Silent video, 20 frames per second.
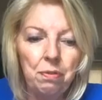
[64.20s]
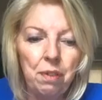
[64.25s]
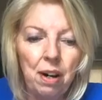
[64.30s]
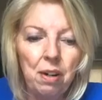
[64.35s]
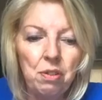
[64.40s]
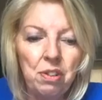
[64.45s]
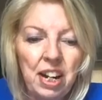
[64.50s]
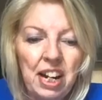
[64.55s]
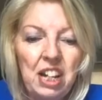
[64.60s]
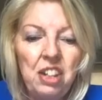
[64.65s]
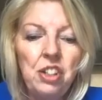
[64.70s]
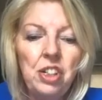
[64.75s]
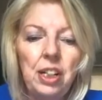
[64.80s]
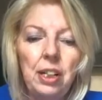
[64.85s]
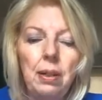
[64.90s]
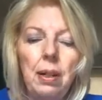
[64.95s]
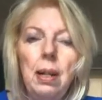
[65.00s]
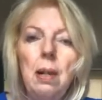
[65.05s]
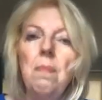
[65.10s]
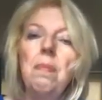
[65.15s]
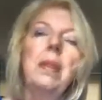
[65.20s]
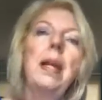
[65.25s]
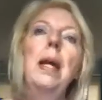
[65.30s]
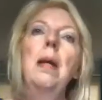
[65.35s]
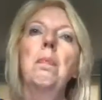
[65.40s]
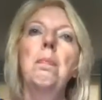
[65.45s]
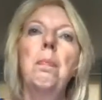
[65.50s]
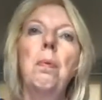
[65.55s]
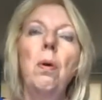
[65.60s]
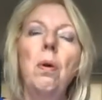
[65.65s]
foundation.
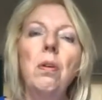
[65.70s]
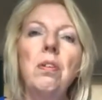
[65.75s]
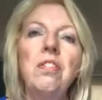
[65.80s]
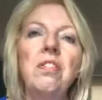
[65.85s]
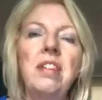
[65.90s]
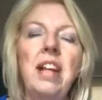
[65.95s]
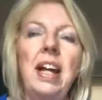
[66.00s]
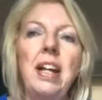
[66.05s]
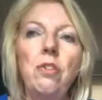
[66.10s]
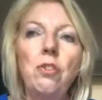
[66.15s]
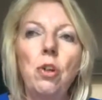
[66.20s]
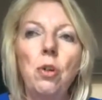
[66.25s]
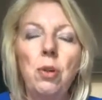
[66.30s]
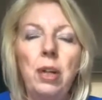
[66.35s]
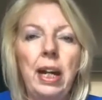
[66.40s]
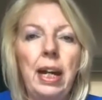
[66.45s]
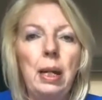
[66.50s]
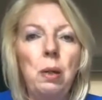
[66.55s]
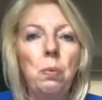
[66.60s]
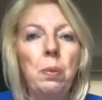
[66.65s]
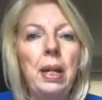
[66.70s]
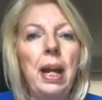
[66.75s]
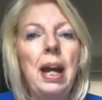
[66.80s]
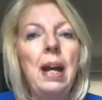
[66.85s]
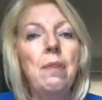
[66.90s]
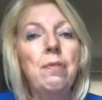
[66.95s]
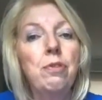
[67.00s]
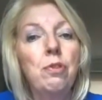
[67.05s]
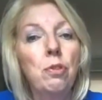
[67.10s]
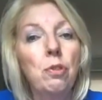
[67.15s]
And Paul says, okay, we
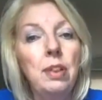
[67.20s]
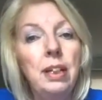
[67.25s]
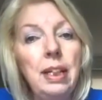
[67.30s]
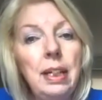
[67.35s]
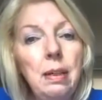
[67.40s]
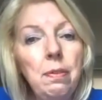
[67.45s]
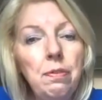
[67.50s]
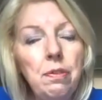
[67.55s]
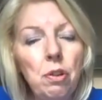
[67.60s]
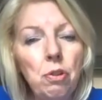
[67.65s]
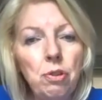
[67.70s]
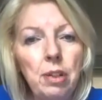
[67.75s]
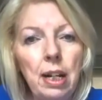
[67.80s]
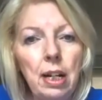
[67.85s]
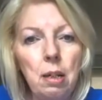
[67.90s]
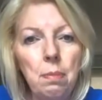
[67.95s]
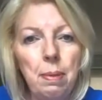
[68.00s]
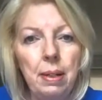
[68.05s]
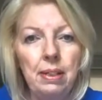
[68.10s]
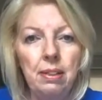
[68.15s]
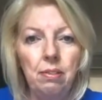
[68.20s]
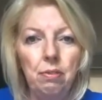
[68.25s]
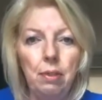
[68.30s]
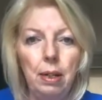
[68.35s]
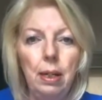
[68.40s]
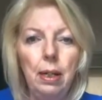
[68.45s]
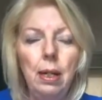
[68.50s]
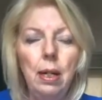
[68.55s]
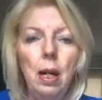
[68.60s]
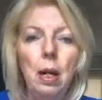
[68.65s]
have to leave those
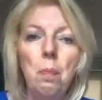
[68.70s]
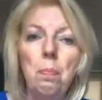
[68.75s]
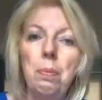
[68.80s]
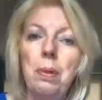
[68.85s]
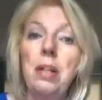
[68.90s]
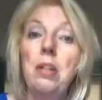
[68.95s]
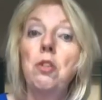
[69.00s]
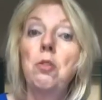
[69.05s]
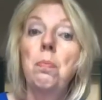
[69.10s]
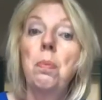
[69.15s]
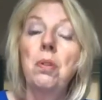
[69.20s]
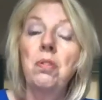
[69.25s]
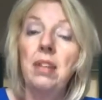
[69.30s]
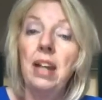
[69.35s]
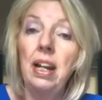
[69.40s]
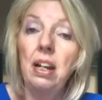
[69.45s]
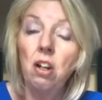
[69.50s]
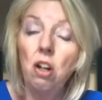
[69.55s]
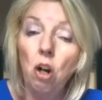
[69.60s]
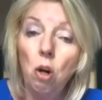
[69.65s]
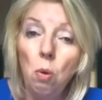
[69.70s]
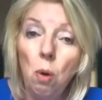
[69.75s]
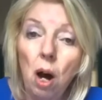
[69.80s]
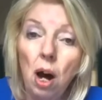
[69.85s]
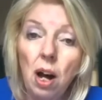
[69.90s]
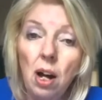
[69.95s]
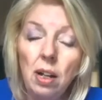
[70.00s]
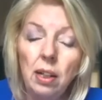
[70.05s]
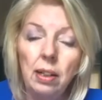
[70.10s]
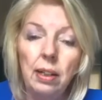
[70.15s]
elementary principles and go
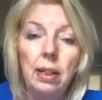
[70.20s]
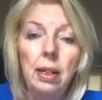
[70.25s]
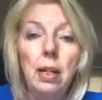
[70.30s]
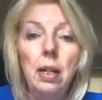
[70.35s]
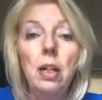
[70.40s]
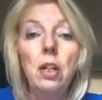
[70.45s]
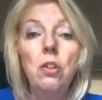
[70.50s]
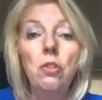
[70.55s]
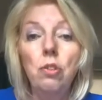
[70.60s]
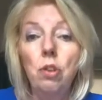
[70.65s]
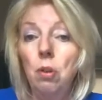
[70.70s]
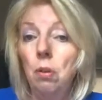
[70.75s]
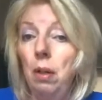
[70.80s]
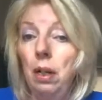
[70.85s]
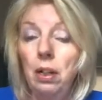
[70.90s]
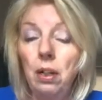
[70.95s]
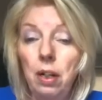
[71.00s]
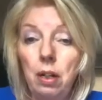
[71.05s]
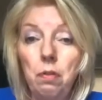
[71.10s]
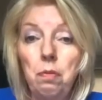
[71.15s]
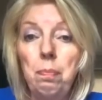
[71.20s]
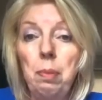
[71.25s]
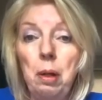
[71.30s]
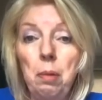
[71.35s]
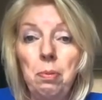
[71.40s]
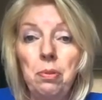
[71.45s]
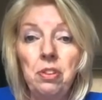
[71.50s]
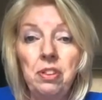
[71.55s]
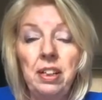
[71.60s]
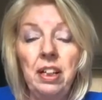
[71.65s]
on. So a lot of
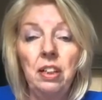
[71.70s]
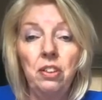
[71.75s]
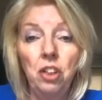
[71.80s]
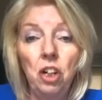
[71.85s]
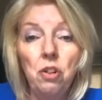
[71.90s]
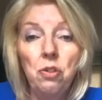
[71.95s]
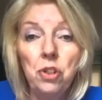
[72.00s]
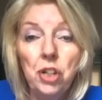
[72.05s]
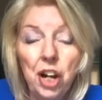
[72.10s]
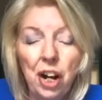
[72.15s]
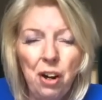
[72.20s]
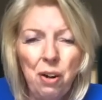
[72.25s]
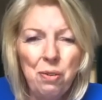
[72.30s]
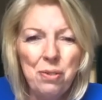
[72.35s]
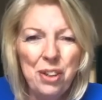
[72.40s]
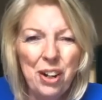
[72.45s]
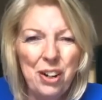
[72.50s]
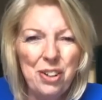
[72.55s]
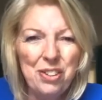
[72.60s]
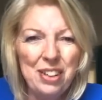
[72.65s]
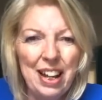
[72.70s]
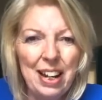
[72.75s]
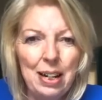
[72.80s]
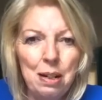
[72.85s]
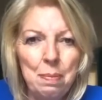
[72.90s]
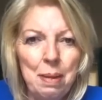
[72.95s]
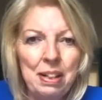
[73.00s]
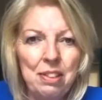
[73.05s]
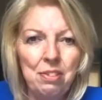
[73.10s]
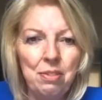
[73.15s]
people still don't know those
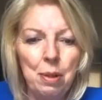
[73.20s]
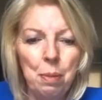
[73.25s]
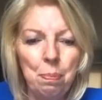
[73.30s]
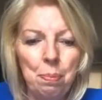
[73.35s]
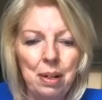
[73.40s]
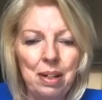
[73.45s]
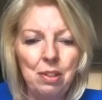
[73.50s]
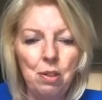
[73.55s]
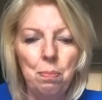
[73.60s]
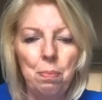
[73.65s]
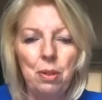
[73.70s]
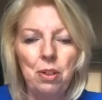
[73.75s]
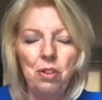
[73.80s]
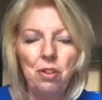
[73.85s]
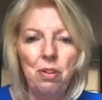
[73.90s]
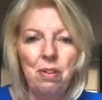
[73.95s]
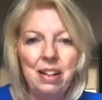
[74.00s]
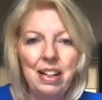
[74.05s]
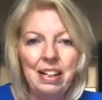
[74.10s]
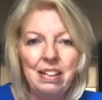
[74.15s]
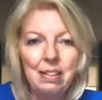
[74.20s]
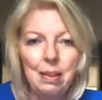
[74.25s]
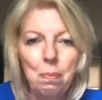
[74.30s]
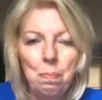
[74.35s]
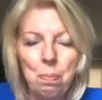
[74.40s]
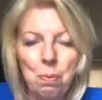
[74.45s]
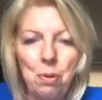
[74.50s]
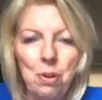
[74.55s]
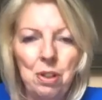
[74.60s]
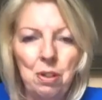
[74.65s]
elementary principles. So it's
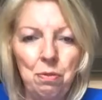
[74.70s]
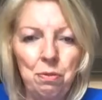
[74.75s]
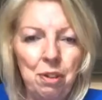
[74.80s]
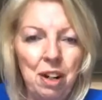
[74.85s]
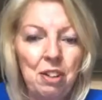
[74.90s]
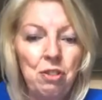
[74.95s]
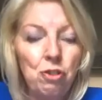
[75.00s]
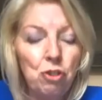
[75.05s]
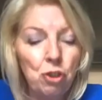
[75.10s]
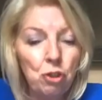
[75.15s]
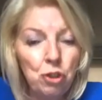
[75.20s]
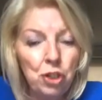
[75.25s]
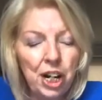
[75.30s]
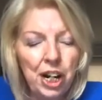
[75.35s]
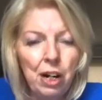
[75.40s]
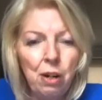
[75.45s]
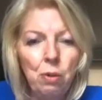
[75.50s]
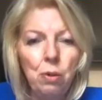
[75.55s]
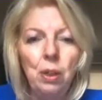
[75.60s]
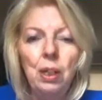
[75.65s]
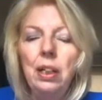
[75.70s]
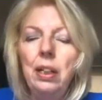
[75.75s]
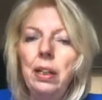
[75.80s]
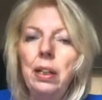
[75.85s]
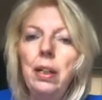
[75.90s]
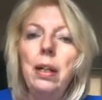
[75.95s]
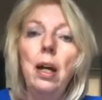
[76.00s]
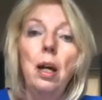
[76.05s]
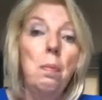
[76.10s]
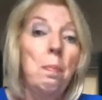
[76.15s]
important important for us to know
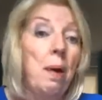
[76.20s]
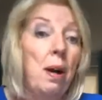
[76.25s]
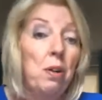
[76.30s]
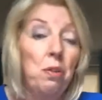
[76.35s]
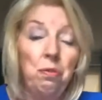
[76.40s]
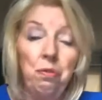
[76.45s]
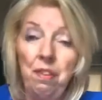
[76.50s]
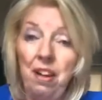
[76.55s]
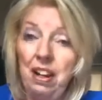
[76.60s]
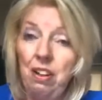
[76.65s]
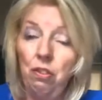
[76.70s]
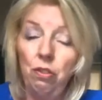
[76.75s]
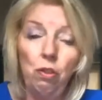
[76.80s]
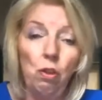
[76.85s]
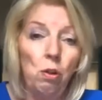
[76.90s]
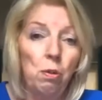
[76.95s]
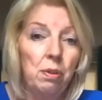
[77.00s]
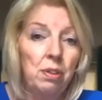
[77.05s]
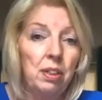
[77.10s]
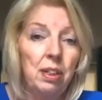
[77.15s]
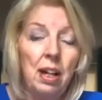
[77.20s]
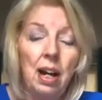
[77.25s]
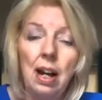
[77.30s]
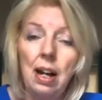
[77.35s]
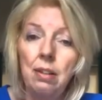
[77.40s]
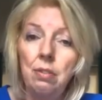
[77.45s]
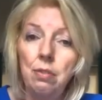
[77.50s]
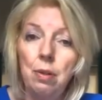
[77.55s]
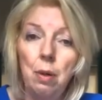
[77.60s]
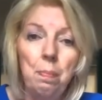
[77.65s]
about faith toward
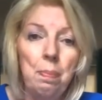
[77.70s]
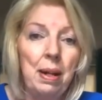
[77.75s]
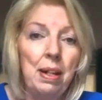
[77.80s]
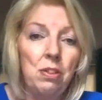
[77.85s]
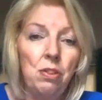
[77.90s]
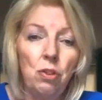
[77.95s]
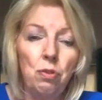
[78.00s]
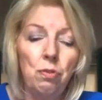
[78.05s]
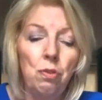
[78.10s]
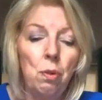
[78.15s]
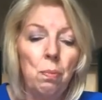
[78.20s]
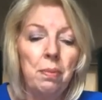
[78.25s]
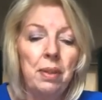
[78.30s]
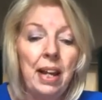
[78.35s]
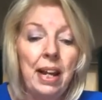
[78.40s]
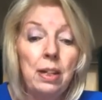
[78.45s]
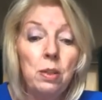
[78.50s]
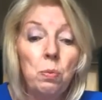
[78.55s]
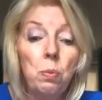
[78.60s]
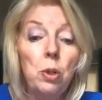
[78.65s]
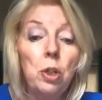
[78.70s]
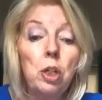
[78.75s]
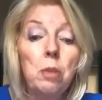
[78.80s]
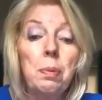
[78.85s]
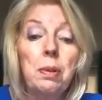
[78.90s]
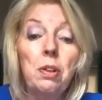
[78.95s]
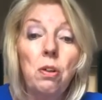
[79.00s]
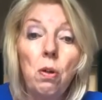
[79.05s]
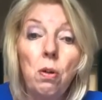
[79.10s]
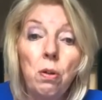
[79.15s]
God, repentance from that work,
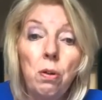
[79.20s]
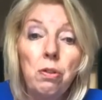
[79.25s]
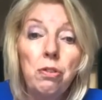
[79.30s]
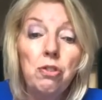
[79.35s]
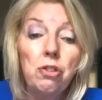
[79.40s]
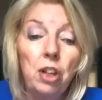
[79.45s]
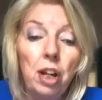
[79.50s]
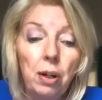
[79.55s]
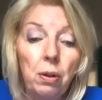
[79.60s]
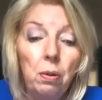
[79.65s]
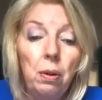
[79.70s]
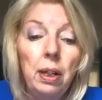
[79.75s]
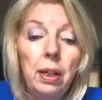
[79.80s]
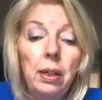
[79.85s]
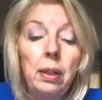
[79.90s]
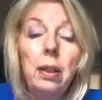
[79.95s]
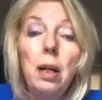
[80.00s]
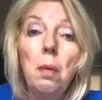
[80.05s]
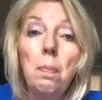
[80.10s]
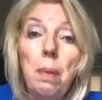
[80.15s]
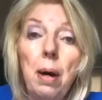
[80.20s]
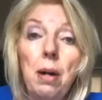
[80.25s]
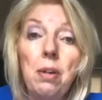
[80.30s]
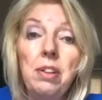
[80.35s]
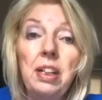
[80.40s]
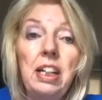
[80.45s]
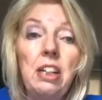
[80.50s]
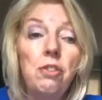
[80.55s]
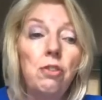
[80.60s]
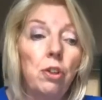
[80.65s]
but also
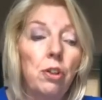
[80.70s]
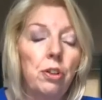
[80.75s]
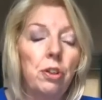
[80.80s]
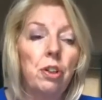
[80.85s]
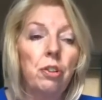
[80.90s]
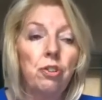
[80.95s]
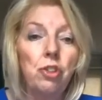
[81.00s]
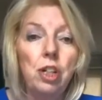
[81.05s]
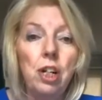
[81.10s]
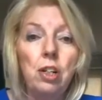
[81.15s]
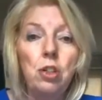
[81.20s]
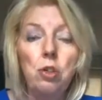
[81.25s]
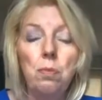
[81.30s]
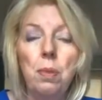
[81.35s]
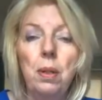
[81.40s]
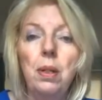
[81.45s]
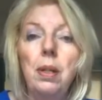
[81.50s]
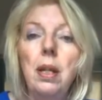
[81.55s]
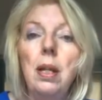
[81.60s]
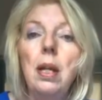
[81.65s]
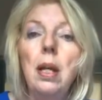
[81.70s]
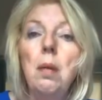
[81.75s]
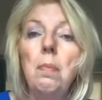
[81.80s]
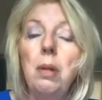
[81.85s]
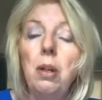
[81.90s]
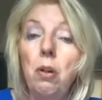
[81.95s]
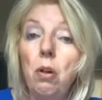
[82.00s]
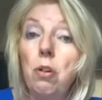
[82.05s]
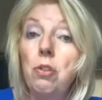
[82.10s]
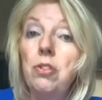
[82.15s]
about eternal judgment,
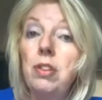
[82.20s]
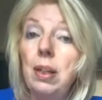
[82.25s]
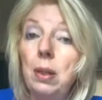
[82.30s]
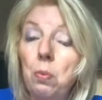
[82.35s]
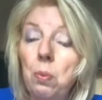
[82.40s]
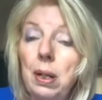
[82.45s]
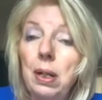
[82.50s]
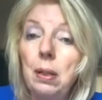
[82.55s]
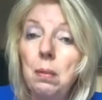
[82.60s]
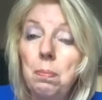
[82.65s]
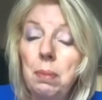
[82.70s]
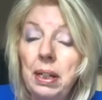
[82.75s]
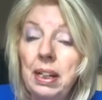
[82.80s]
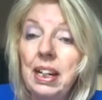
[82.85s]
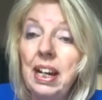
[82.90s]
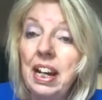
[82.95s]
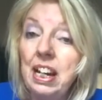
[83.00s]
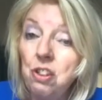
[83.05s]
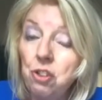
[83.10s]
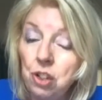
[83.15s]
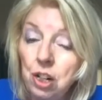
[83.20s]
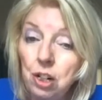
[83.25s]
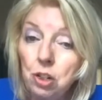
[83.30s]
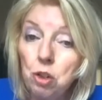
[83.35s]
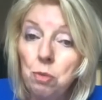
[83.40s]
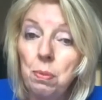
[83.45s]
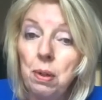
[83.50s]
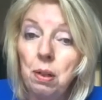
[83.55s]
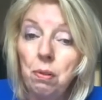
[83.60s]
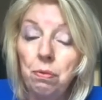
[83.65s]
because there will be a
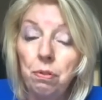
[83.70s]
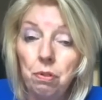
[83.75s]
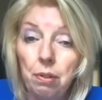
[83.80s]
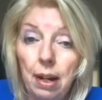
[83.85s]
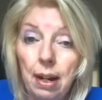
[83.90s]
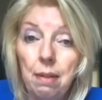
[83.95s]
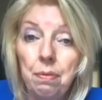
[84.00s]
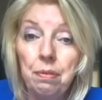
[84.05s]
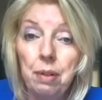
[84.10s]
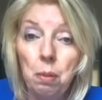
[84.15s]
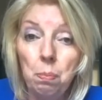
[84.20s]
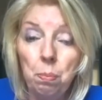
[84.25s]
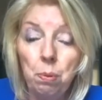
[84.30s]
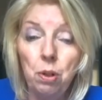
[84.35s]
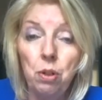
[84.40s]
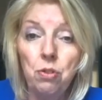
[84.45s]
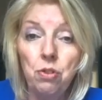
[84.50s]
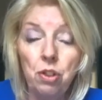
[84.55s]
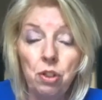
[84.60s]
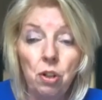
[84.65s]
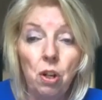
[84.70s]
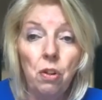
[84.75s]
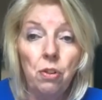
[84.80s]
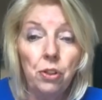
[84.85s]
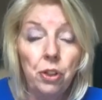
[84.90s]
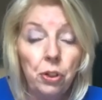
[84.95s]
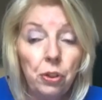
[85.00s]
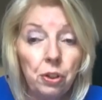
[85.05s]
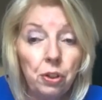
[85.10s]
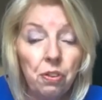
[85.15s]
judgment for every person
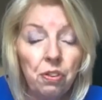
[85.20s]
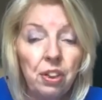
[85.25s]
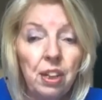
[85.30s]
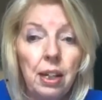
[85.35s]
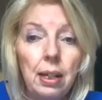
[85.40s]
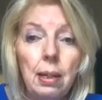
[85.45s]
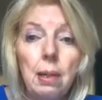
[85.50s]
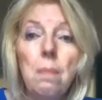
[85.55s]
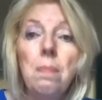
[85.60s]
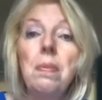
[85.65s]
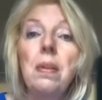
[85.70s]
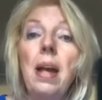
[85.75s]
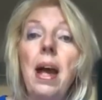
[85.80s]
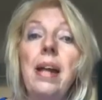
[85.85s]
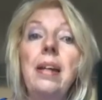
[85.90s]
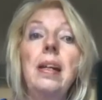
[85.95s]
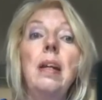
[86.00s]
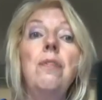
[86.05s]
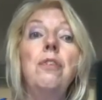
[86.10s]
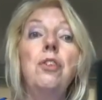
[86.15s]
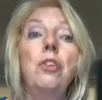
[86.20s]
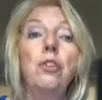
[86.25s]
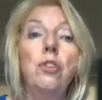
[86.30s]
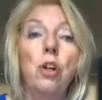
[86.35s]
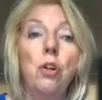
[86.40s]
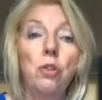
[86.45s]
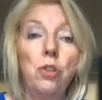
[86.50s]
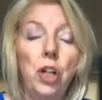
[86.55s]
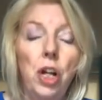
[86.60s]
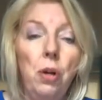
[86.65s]
on earth. And if you
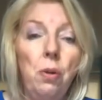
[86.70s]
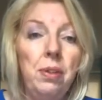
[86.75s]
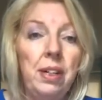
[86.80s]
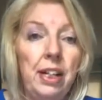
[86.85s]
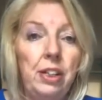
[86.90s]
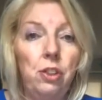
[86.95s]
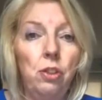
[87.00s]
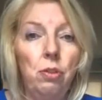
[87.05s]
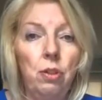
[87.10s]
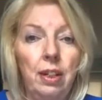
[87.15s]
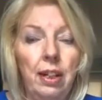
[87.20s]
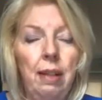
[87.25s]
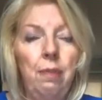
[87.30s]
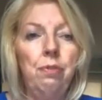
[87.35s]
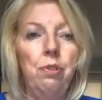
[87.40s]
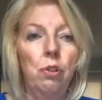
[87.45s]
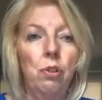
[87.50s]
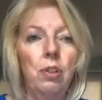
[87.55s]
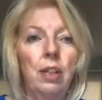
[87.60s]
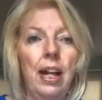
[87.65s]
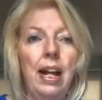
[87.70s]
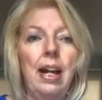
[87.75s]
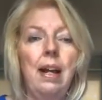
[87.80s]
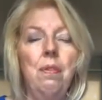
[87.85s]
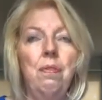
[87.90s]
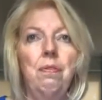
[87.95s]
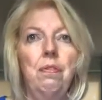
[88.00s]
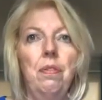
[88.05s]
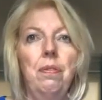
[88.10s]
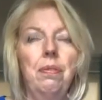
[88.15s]
don't know that, you'll live your
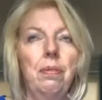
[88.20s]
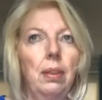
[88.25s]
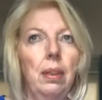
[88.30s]
life